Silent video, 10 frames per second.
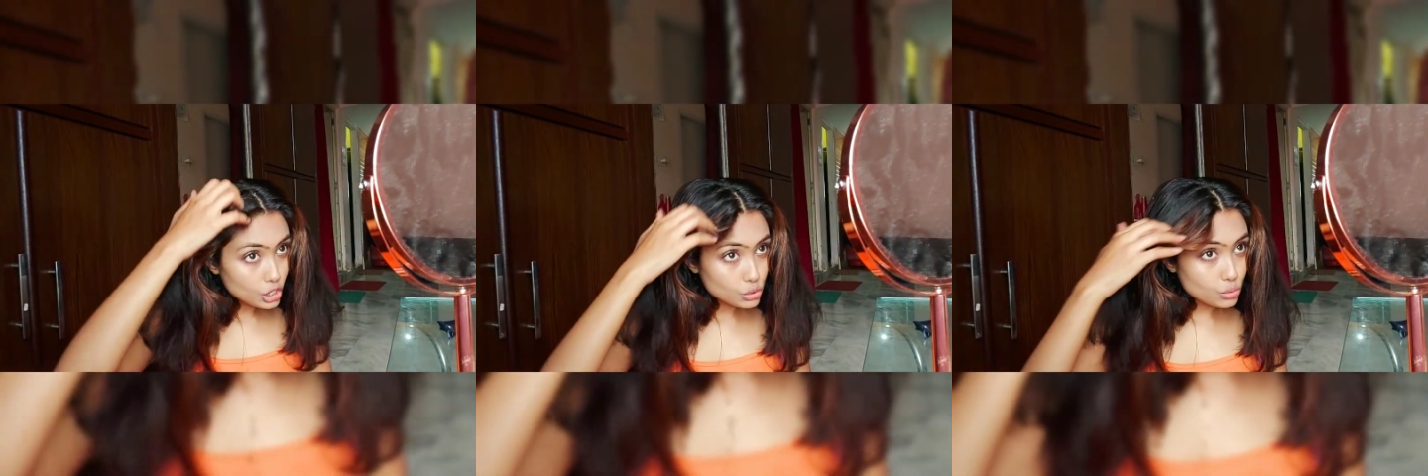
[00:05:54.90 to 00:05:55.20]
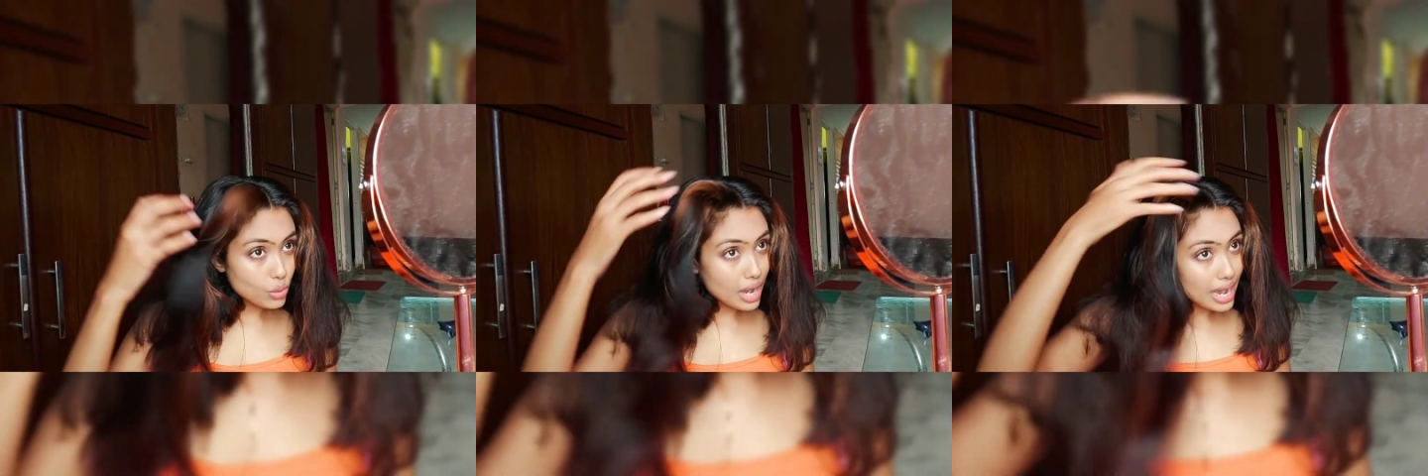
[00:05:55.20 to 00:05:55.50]

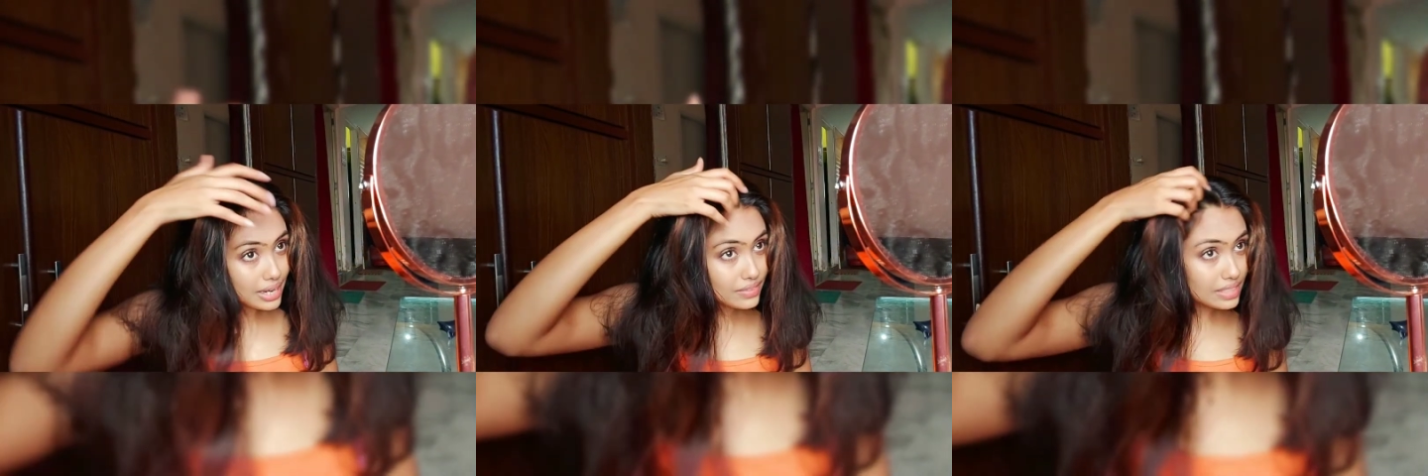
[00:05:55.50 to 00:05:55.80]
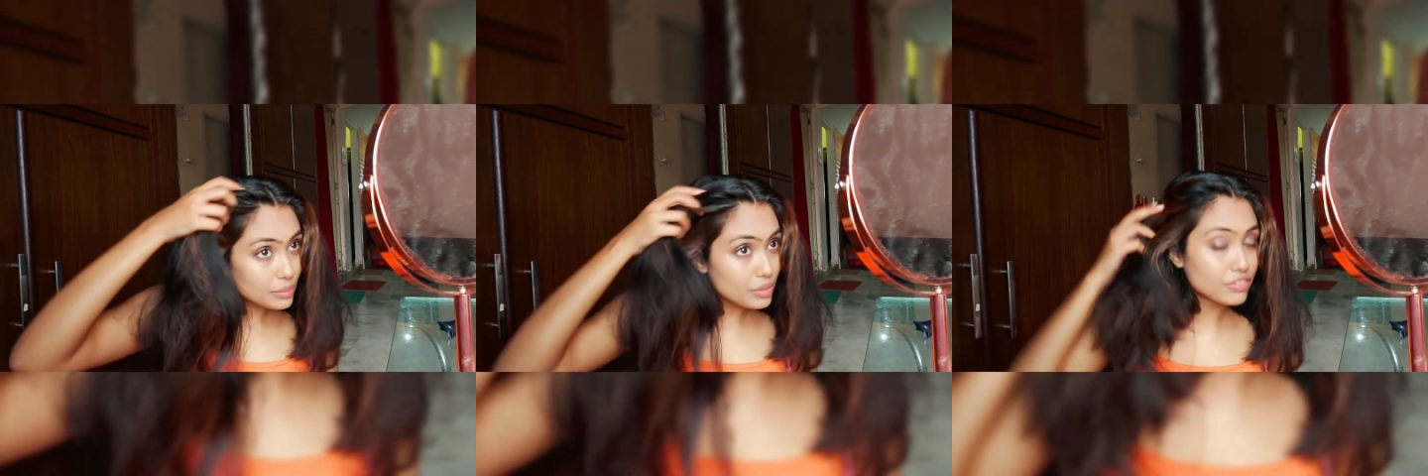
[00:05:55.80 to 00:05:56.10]
So I
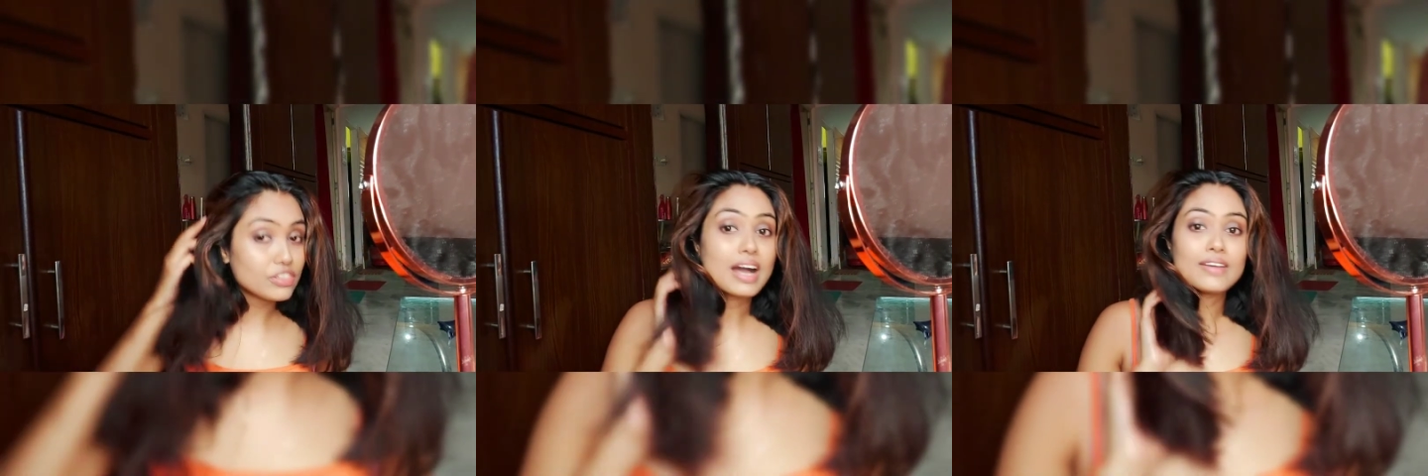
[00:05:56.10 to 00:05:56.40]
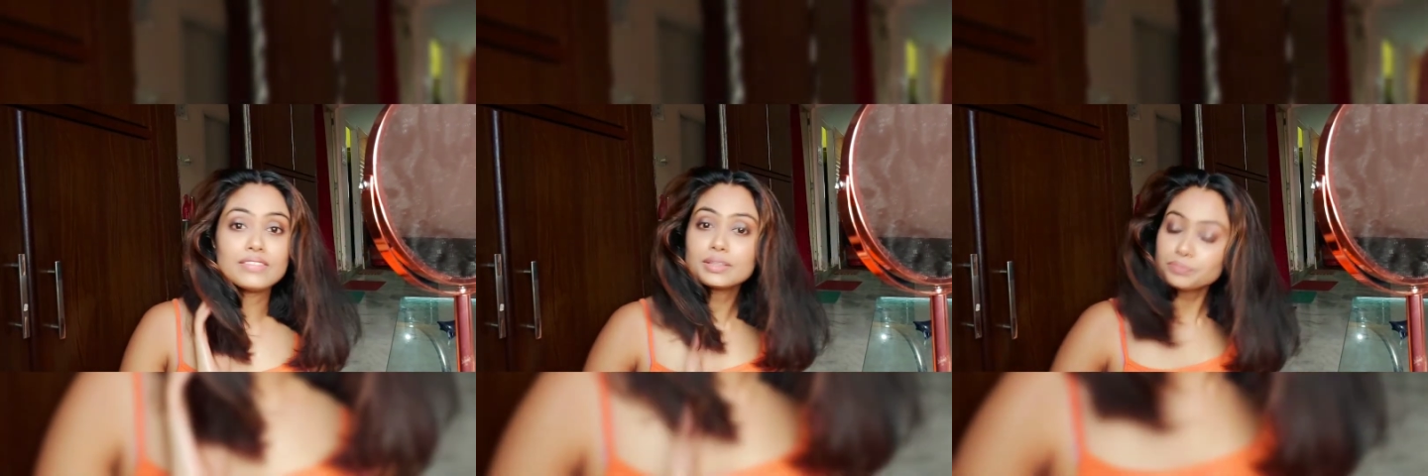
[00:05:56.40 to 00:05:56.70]
really prefer
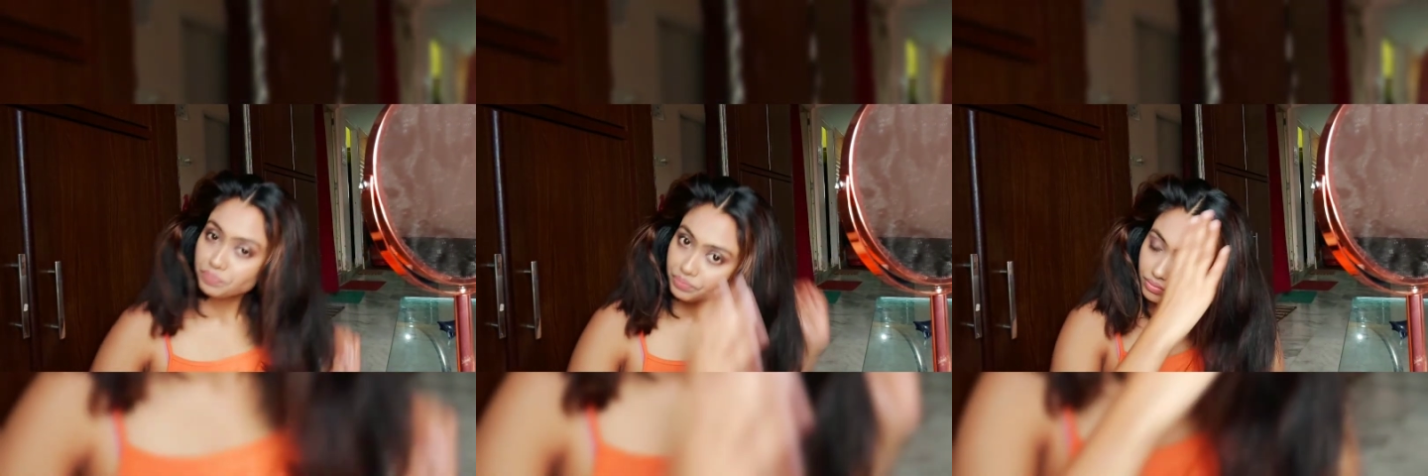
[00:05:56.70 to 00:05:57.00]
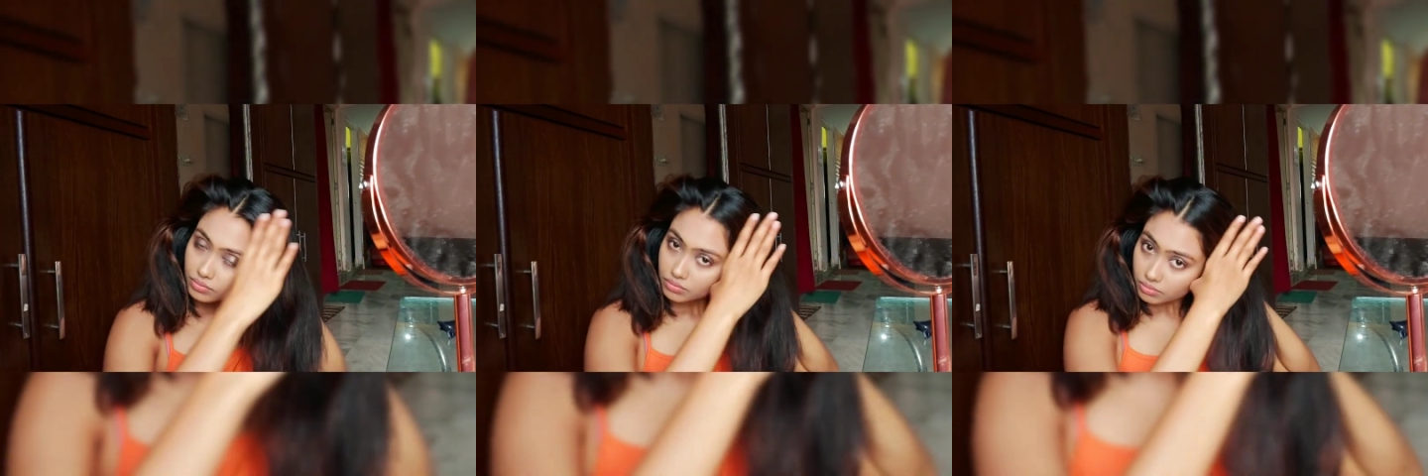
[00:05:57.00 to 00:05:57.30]
having
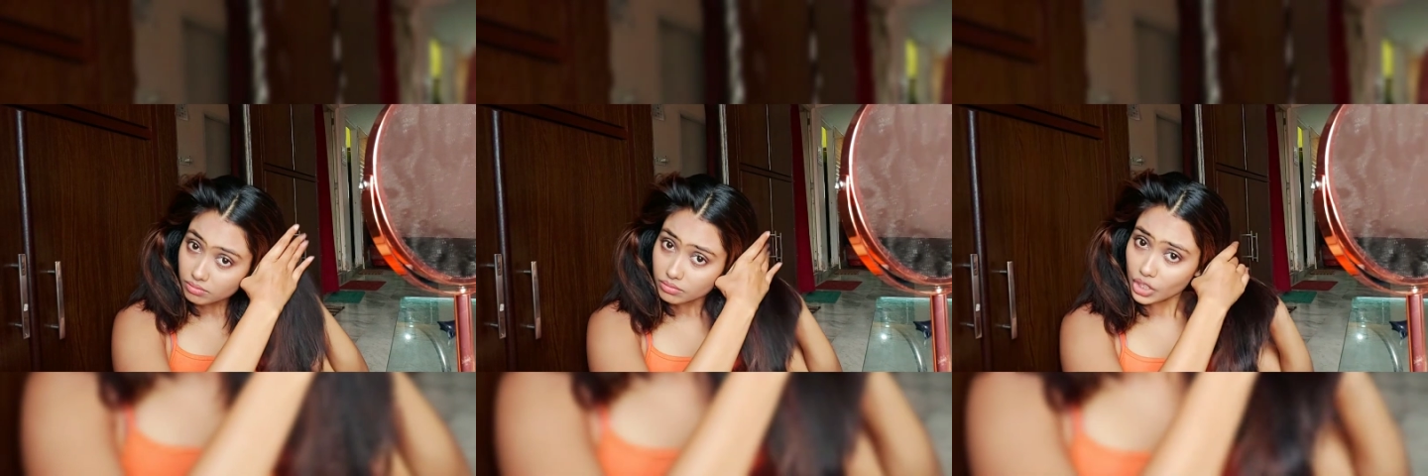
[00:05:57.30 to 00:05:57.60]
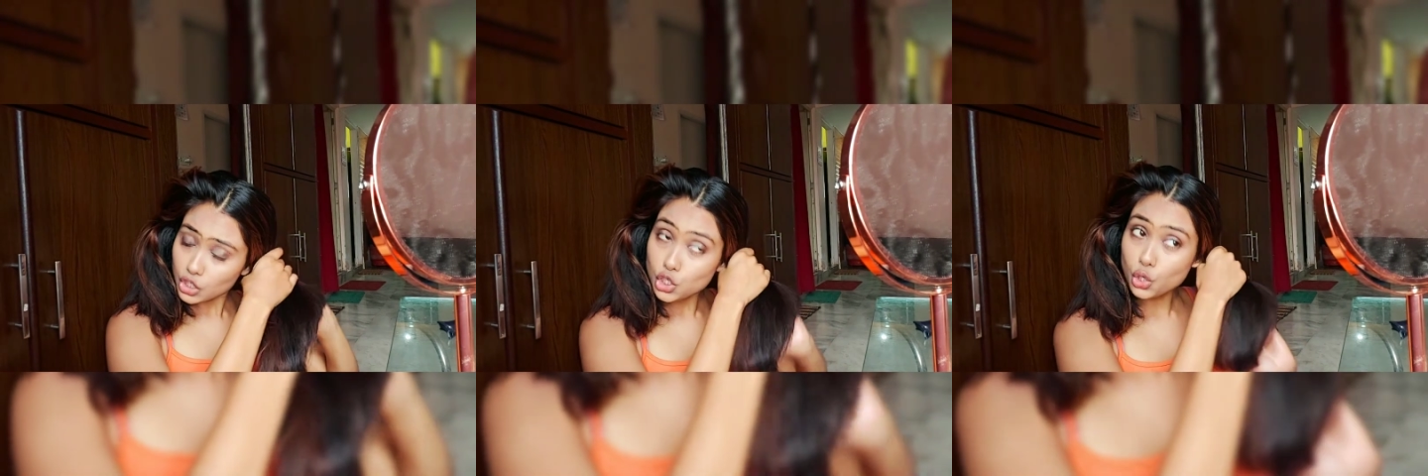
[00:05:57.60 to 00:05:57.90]

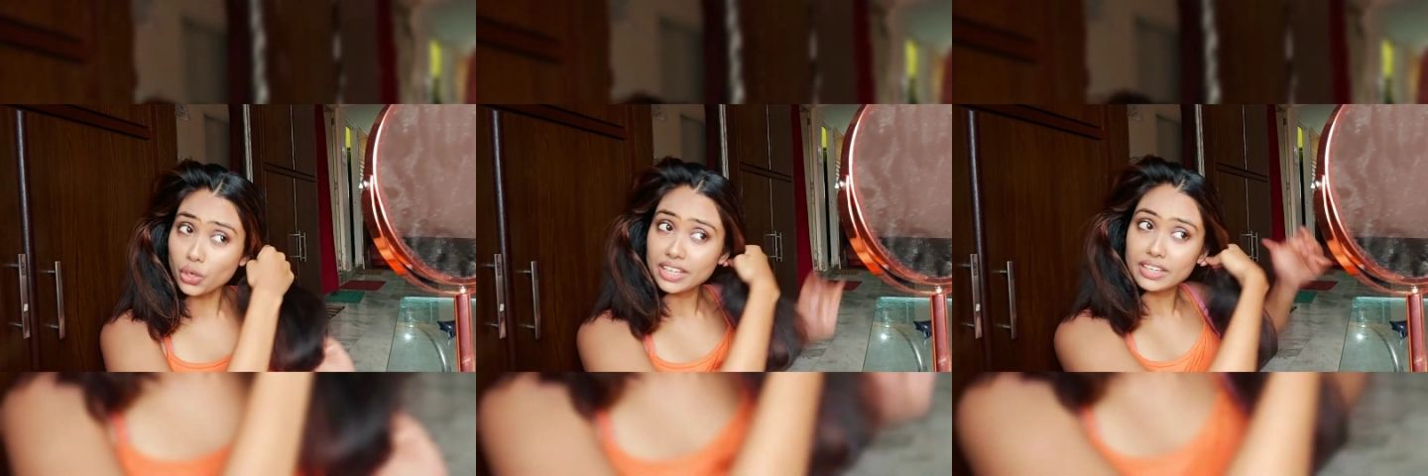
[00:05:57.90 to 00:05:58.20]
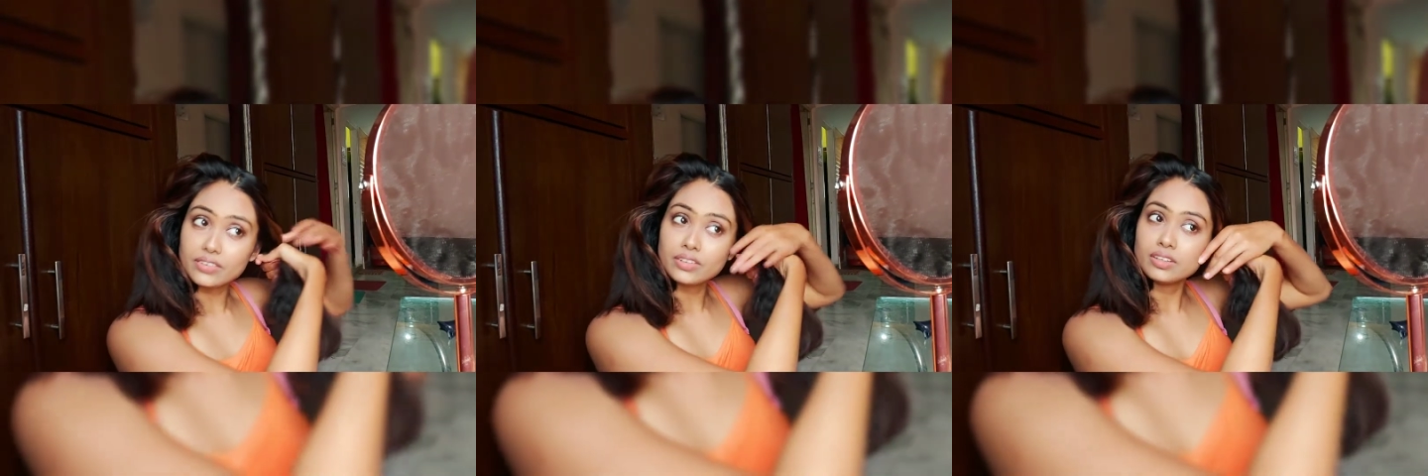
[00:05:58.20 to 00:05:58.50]
short
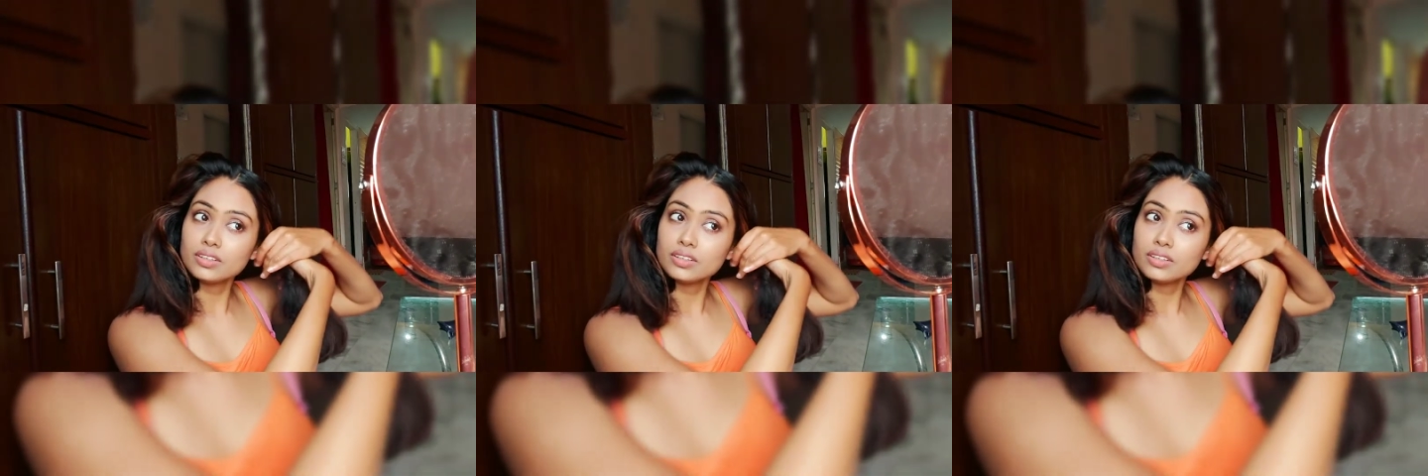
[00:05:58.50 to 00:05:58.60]
hair.